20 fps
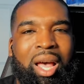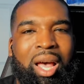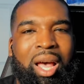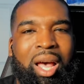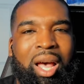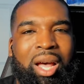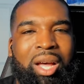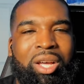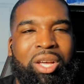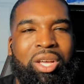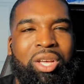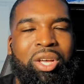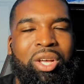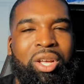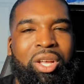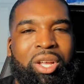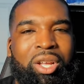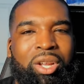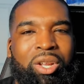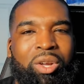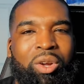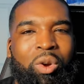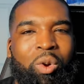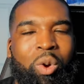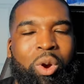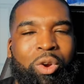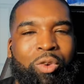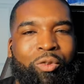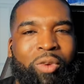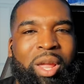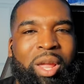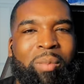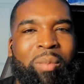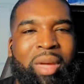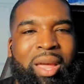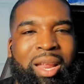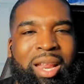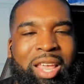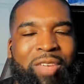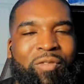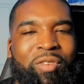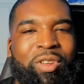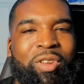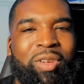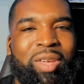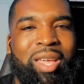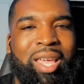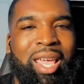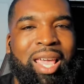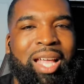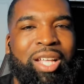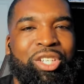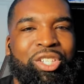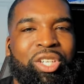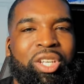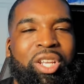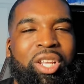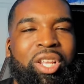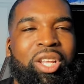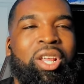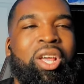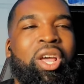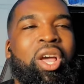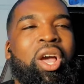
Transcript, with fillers: a good or a great man even though he had cheated